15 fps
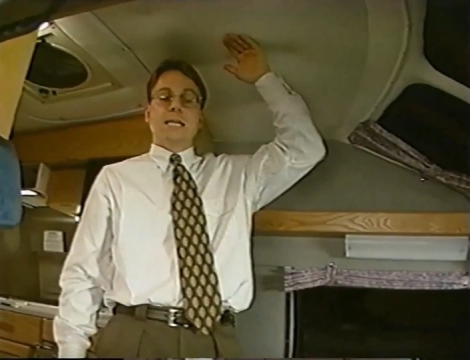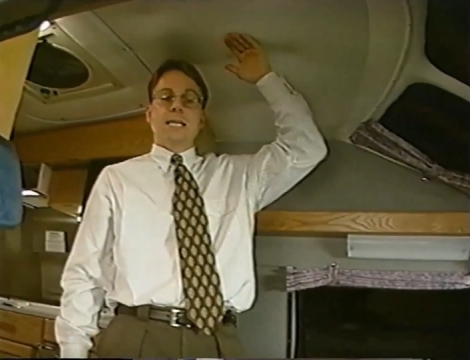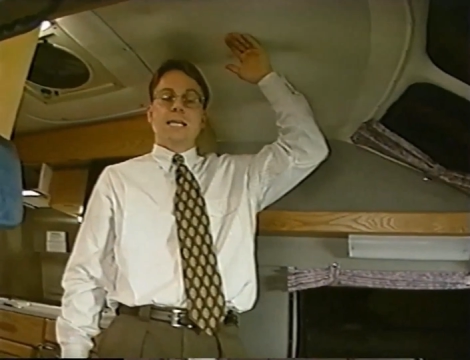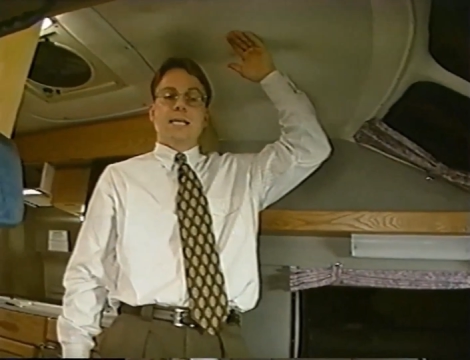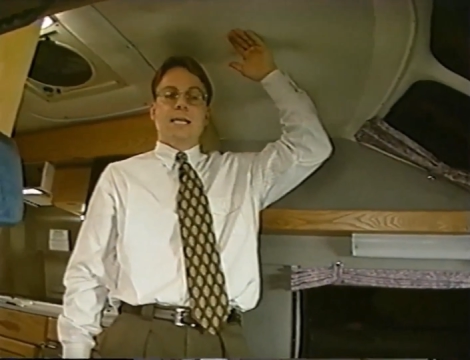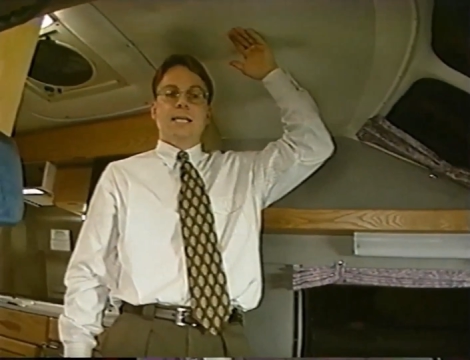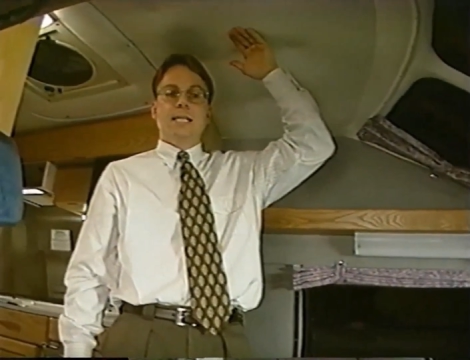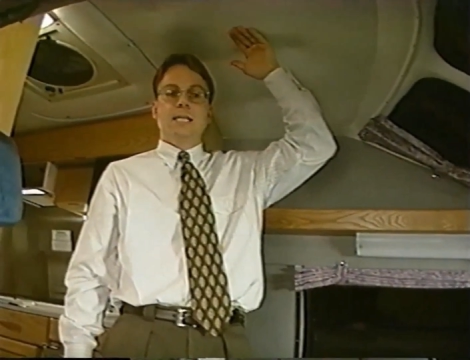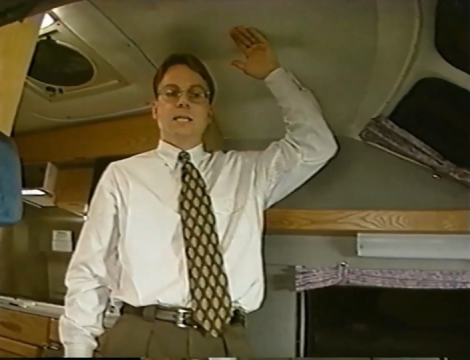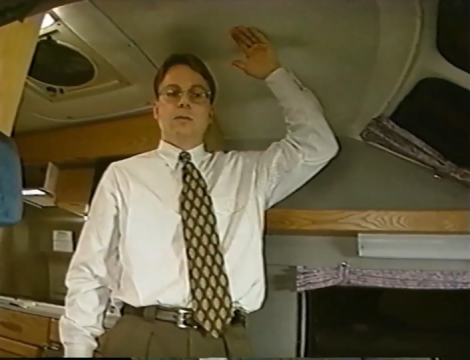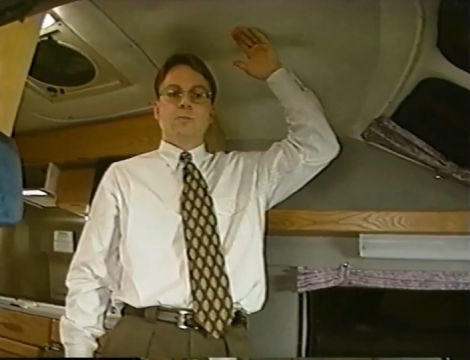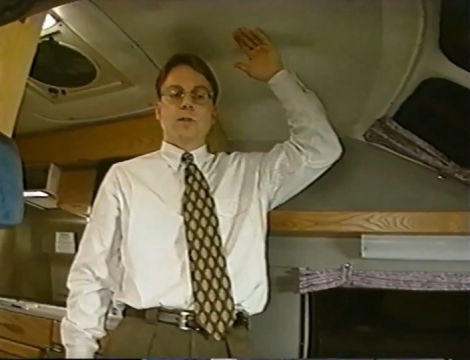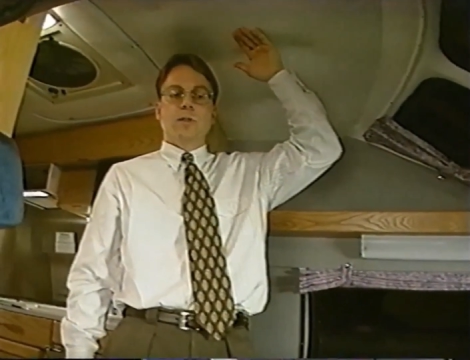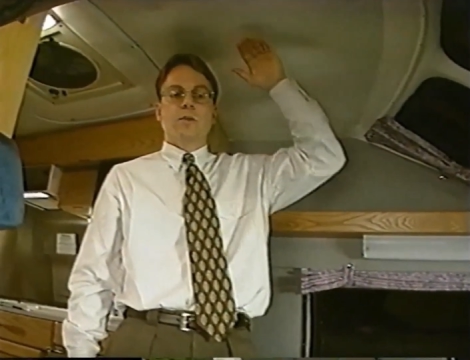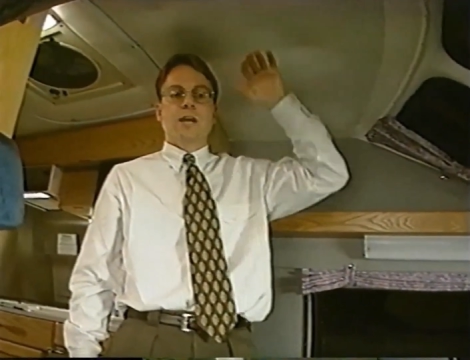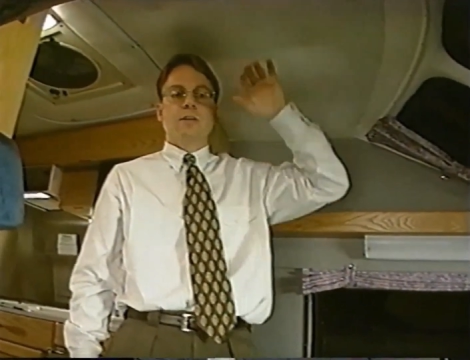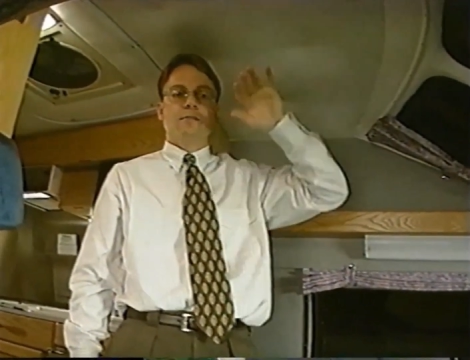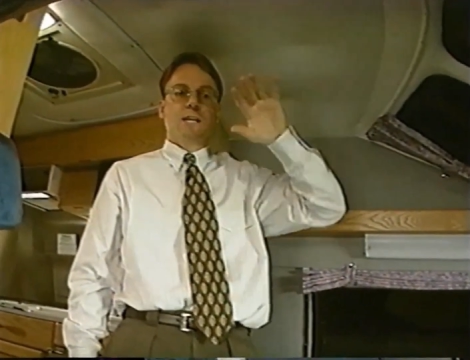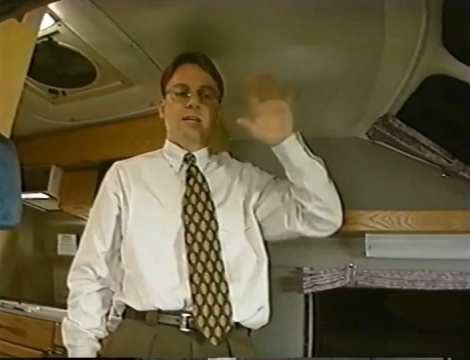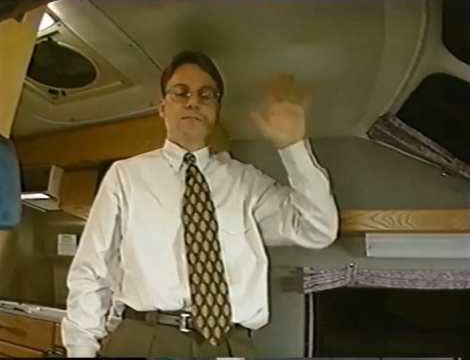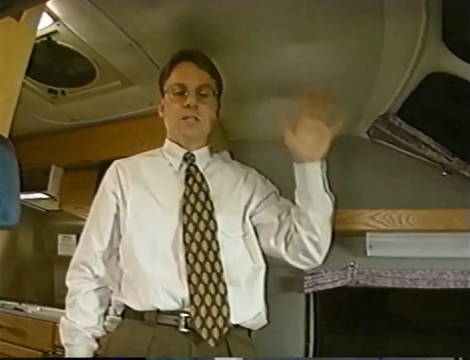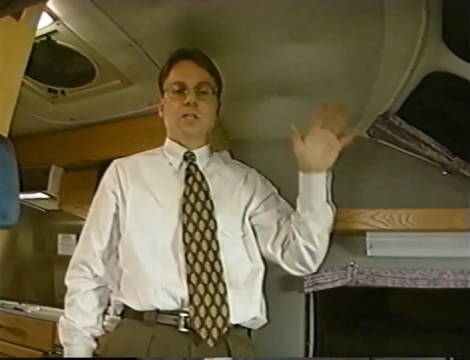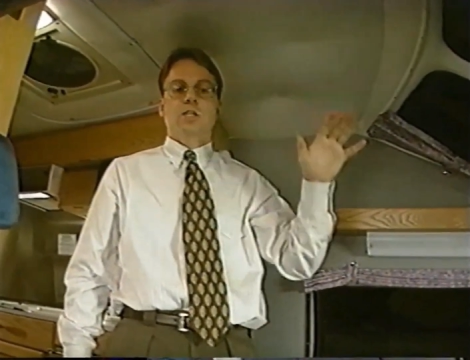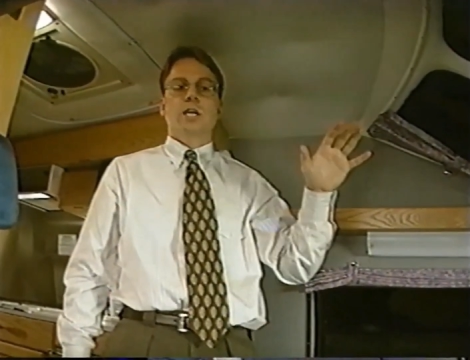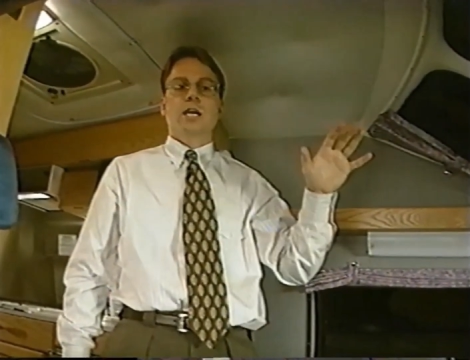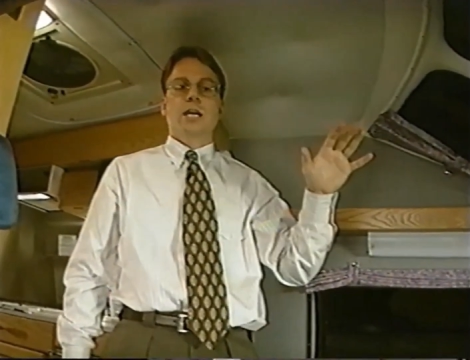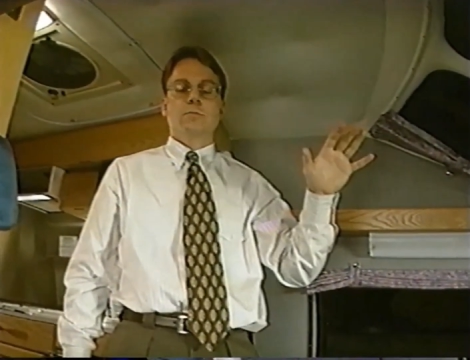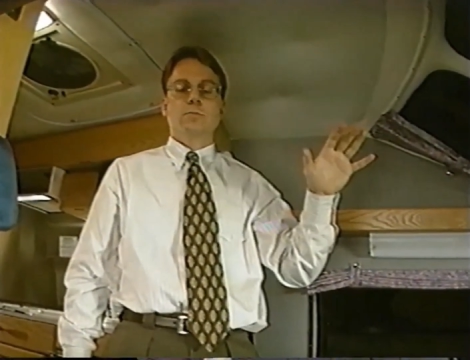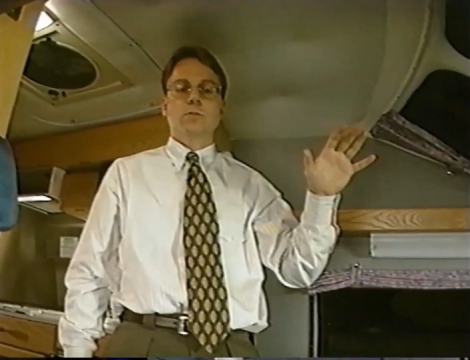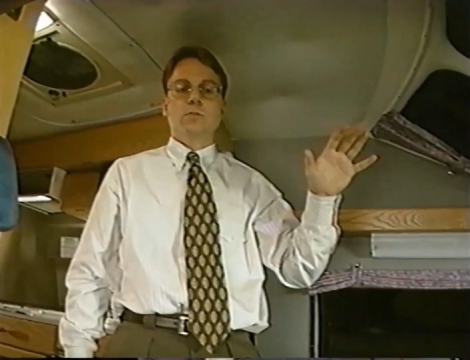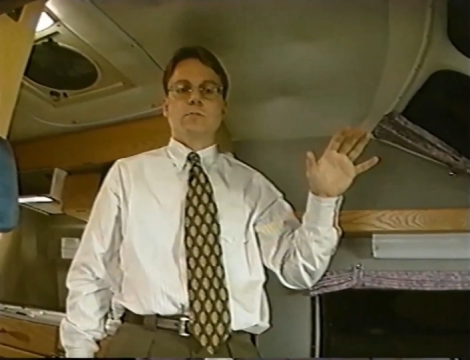height without having to have such a high roof.